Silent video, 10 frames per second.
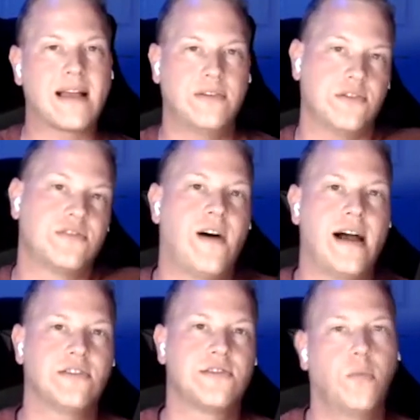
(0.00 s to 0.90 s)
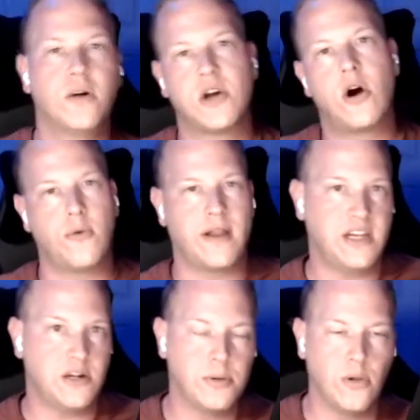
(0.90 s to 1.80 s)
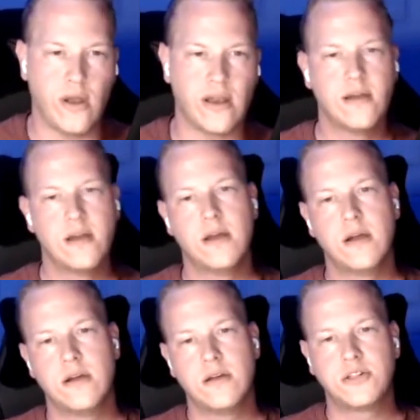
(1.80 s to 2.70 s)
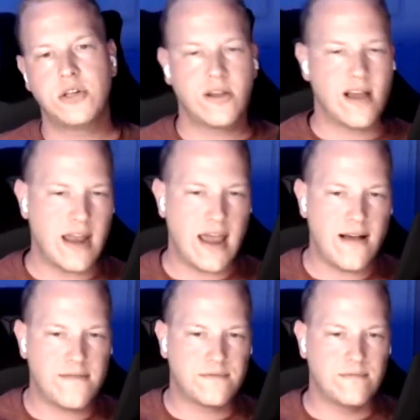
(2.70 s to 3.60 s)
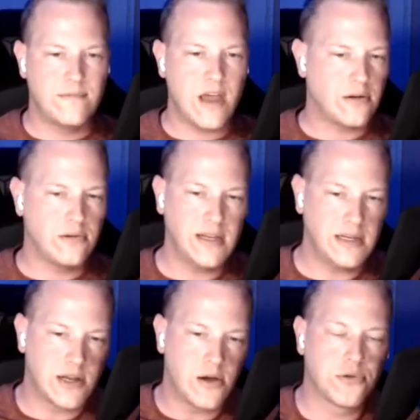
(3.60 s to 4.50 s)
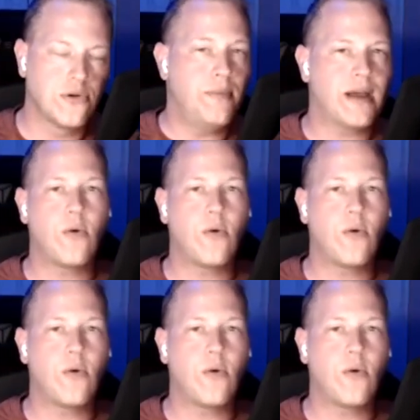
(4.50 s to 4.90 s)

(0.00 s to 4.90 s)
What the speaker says: those files from what's already deployed. So you kind of have not only to go through and pick what